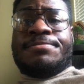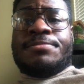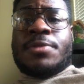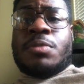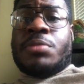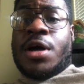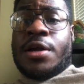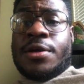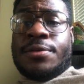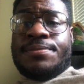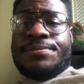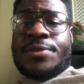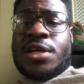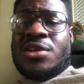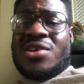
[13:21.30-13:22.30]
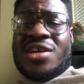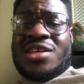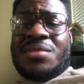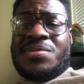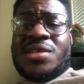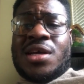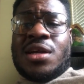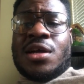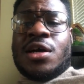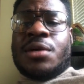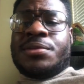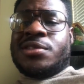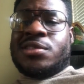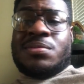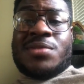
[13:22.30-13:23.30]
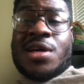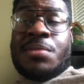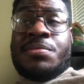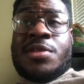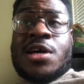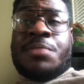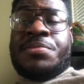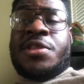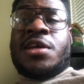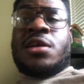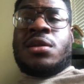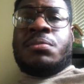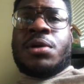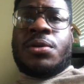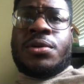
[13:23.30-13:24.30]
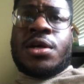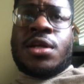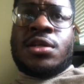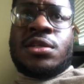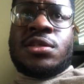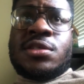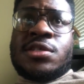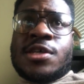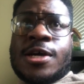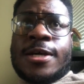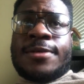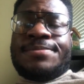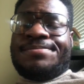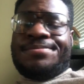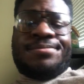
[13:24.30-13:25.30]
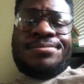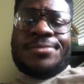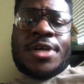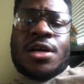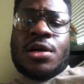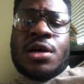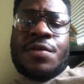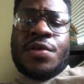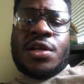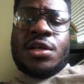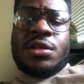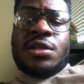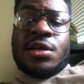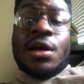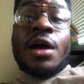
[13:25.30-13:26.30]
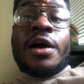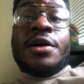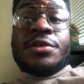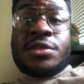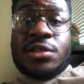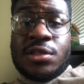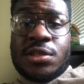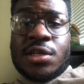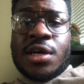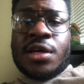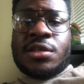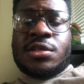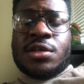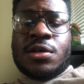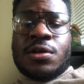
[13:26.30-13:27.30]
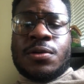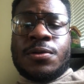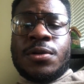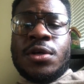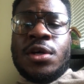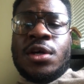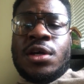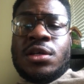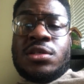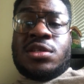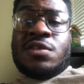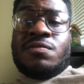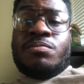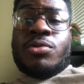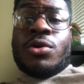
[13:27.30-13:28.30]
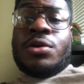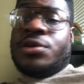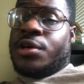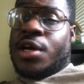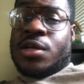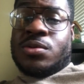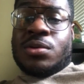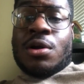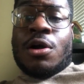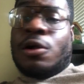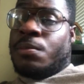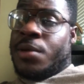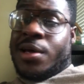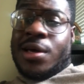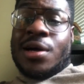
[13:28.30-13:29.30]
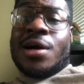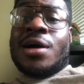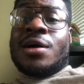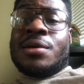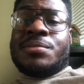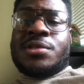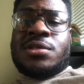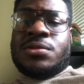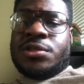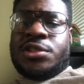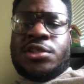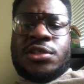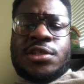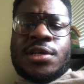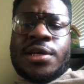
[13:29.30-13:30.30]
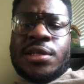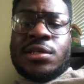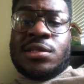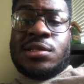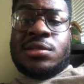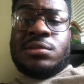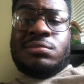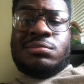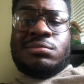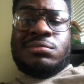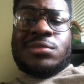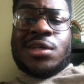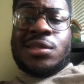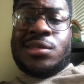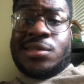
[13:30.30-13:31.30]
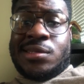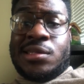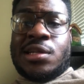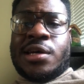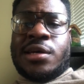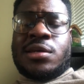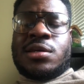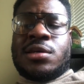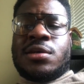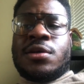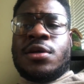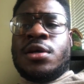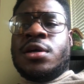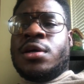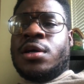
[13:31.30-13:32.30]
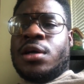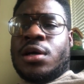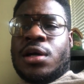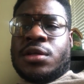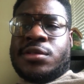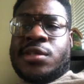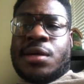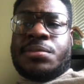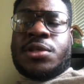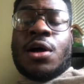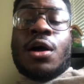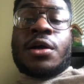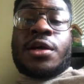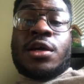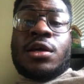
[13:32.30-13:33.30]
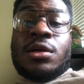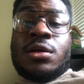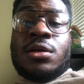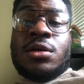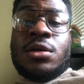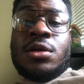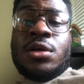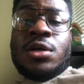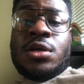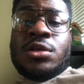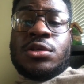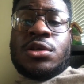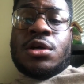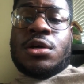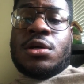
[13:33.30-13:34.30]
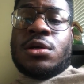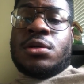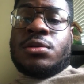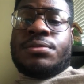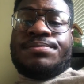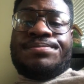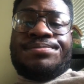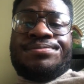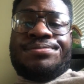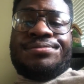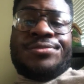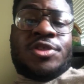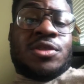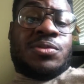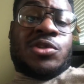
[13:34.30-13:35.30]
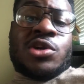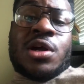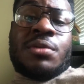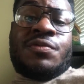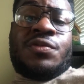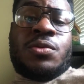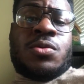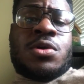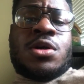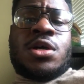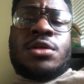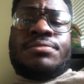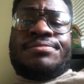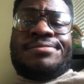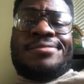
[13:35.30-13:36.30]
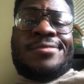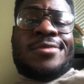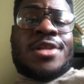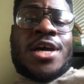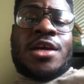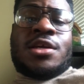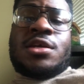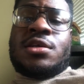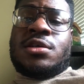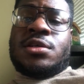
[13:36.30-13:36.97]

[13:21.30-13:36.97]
about it. I know I keep saying because now I'm thinking about what I need to say. I don't have anything else to say, so instead of boring you guys with all my which I dislike, I'll stop talking. So subscribe if you want, like,